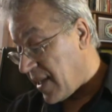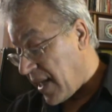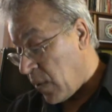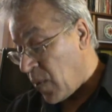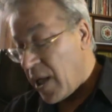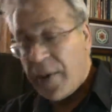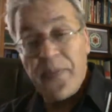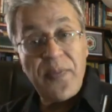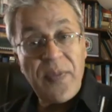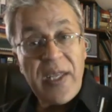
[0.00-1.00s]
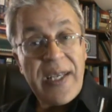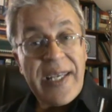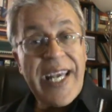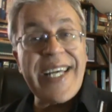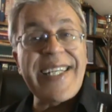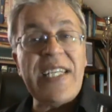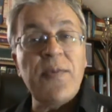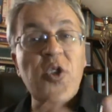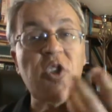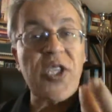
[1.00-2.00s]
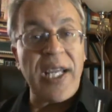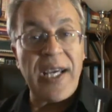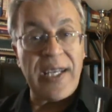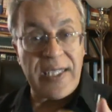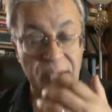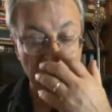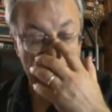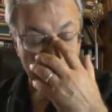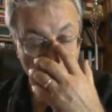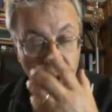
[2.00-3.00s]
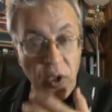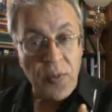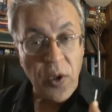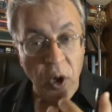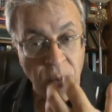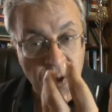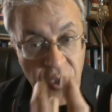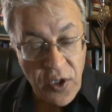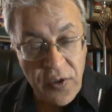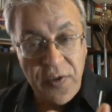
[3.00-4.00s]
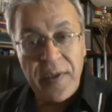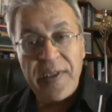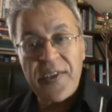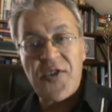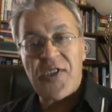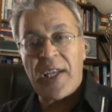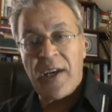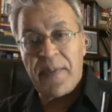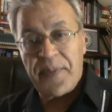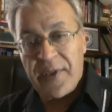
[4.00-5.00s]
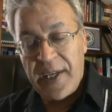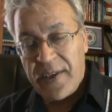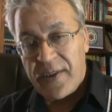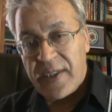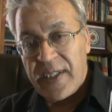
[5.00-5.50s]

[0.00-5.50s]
qawam. Aqimus salata means to observe the salah prayer.